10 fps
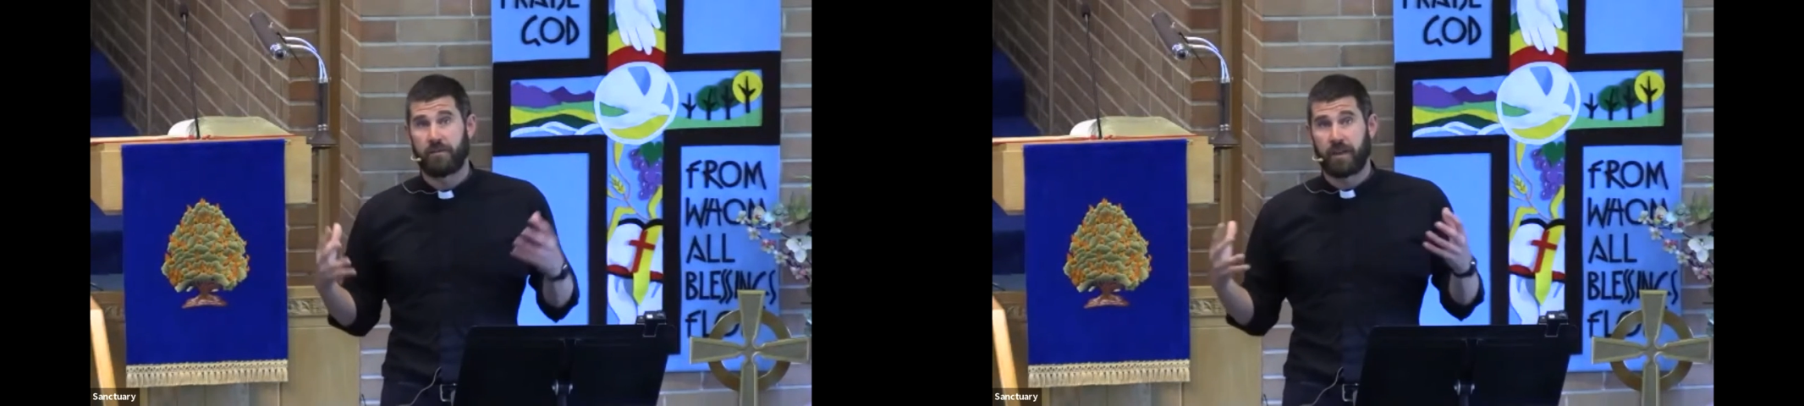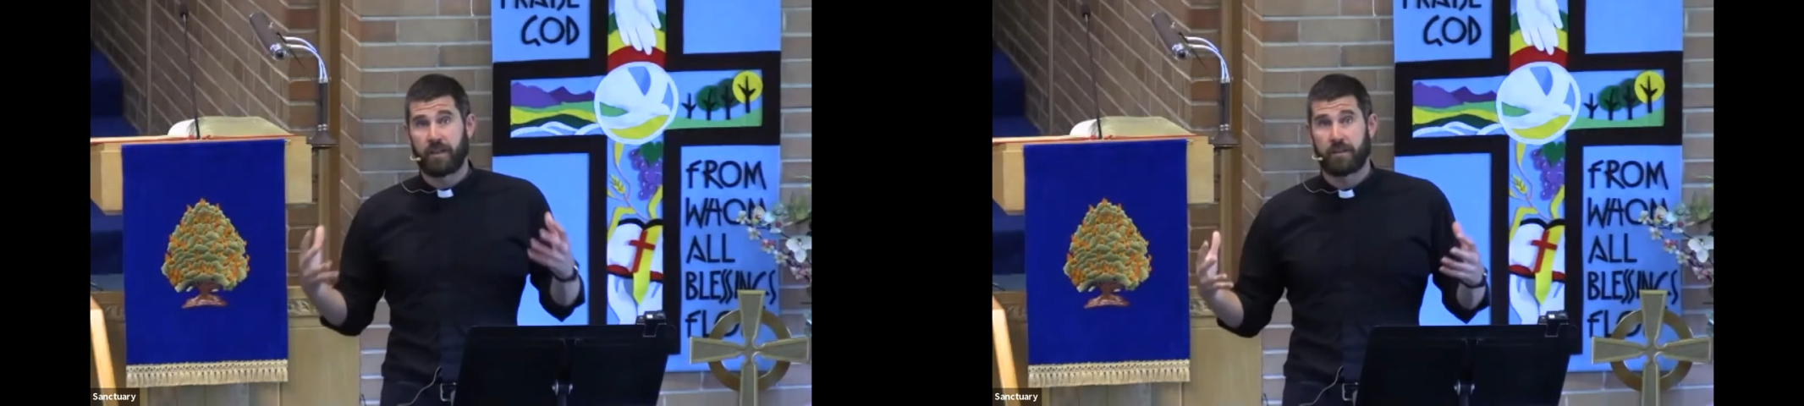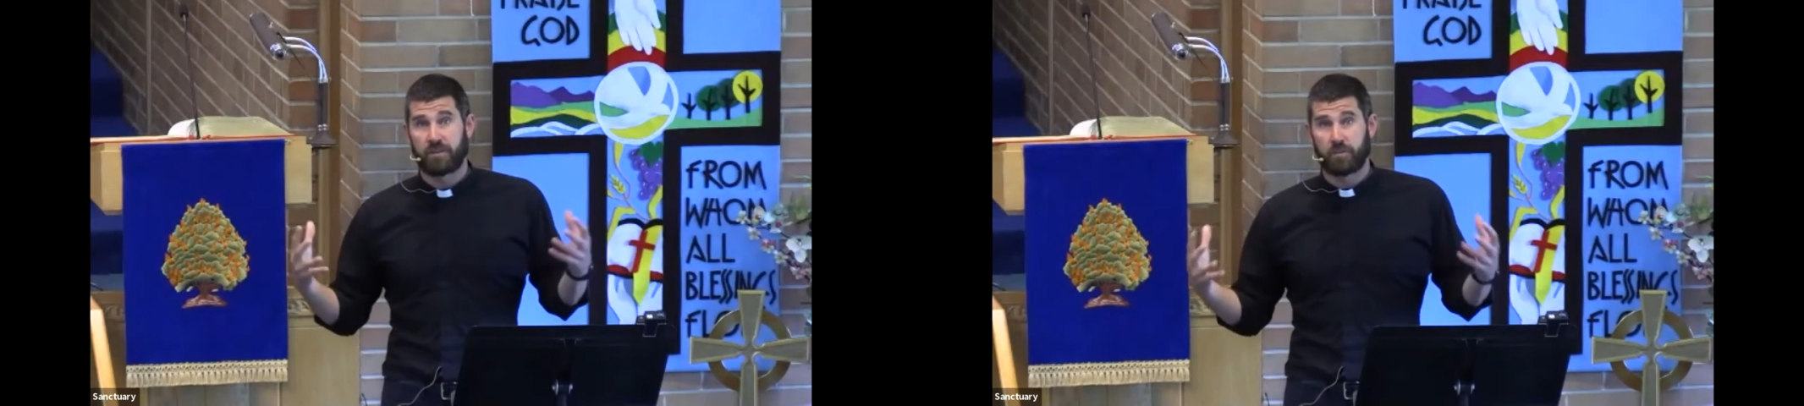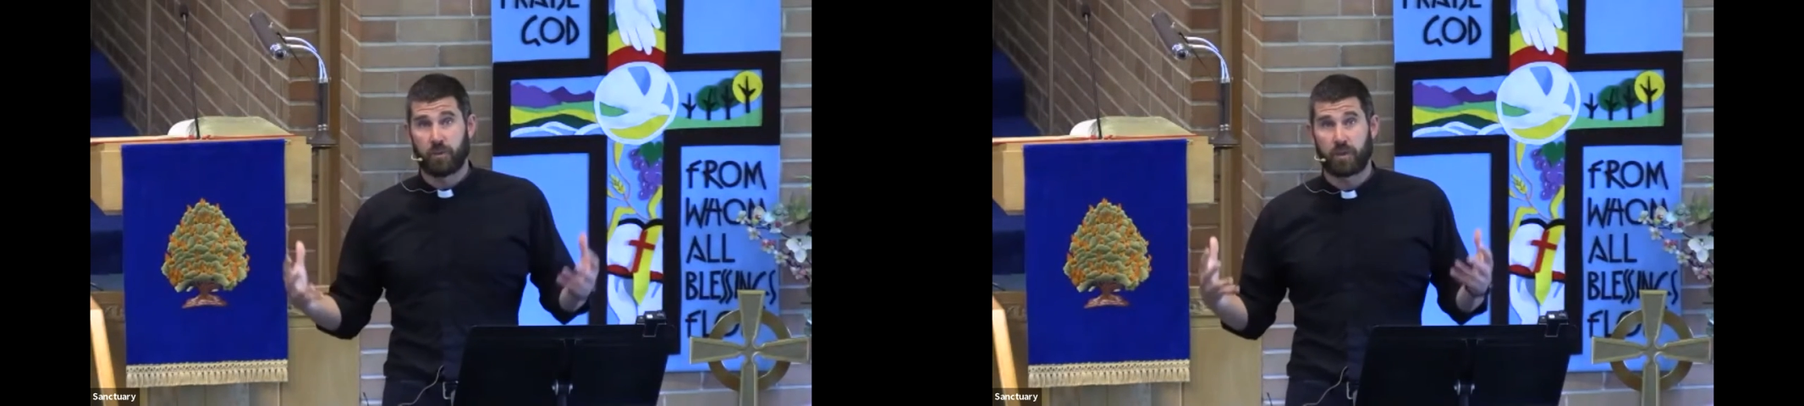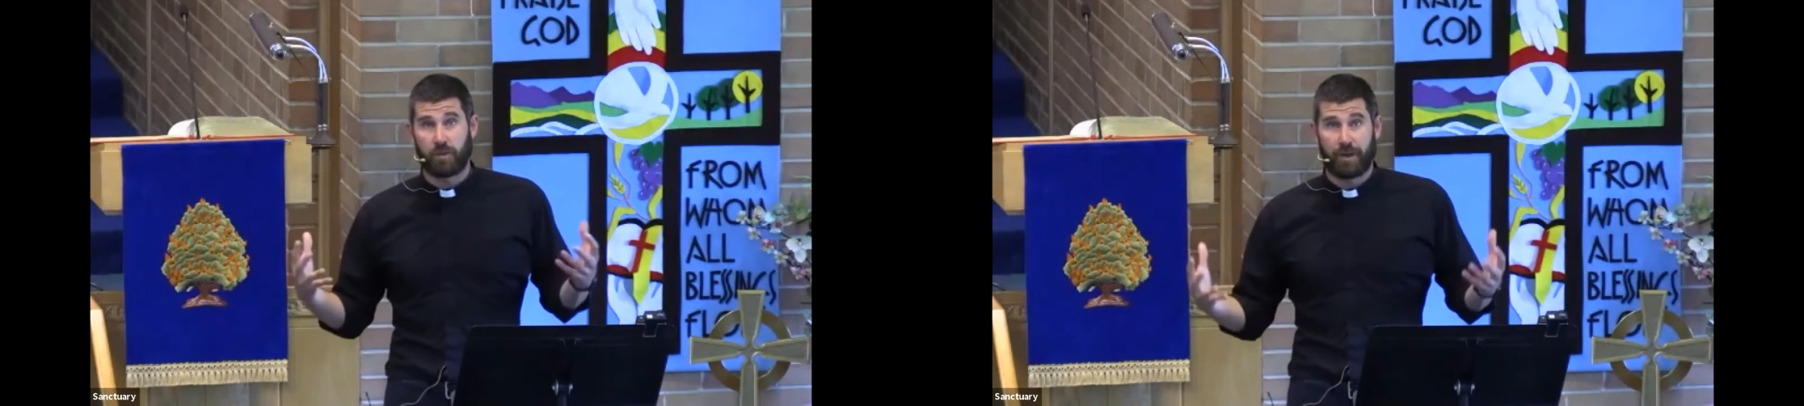faith is
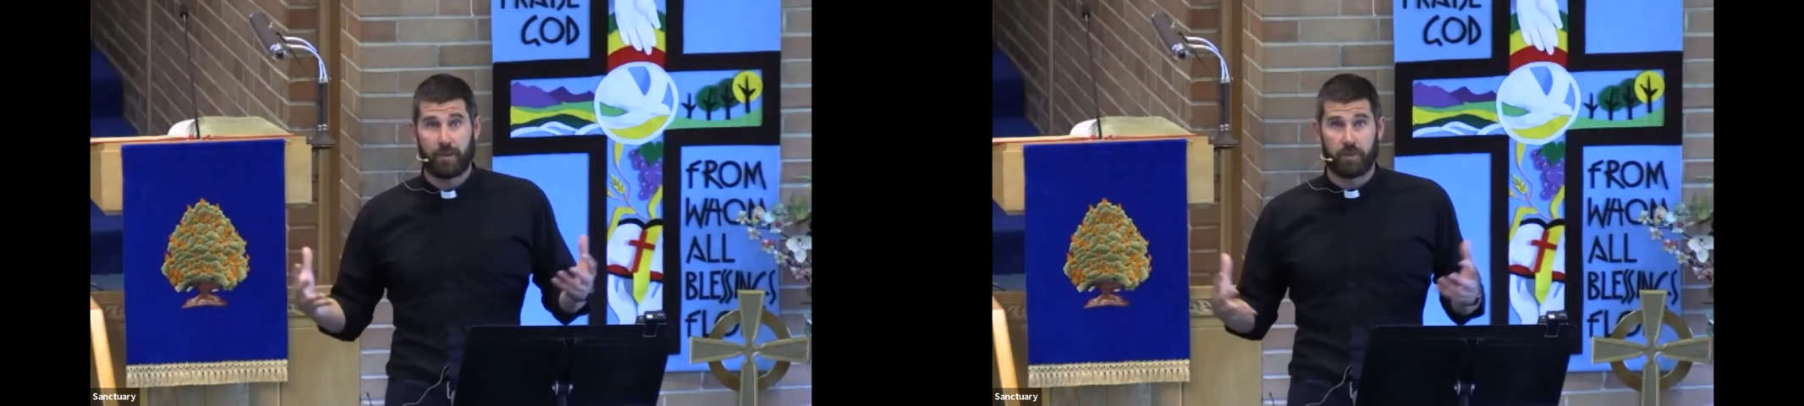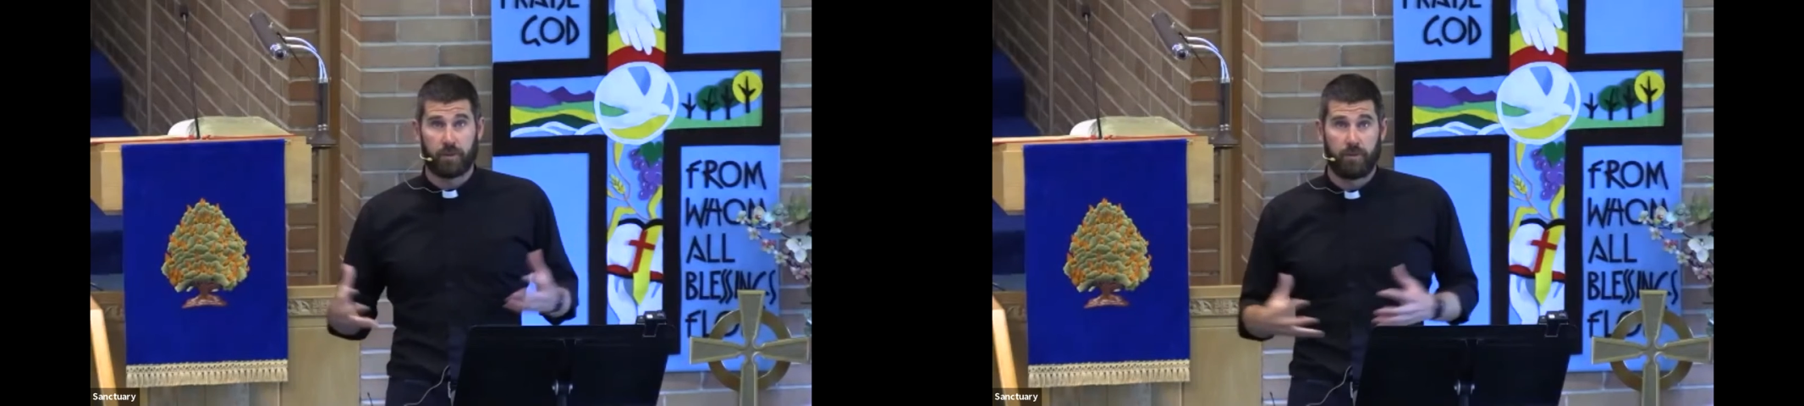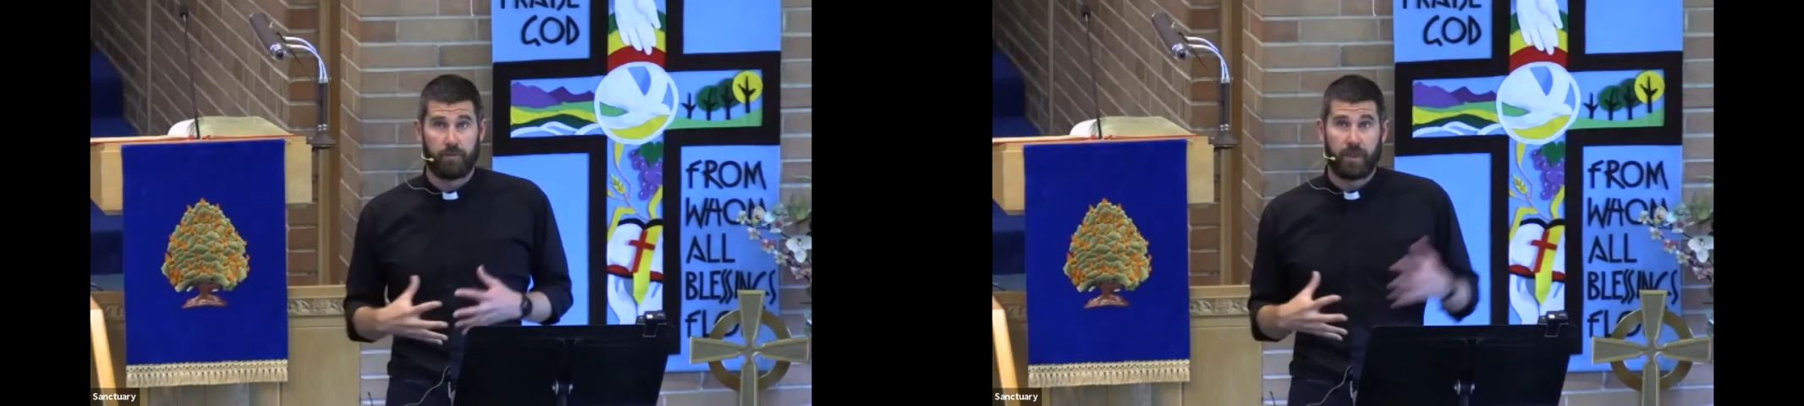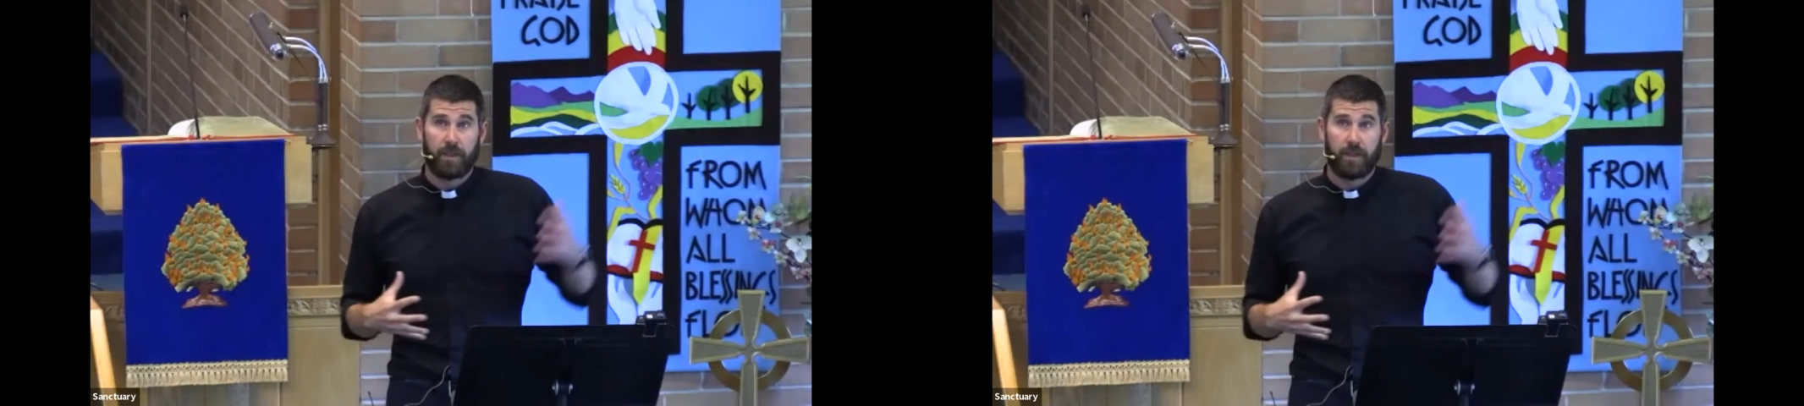more credible.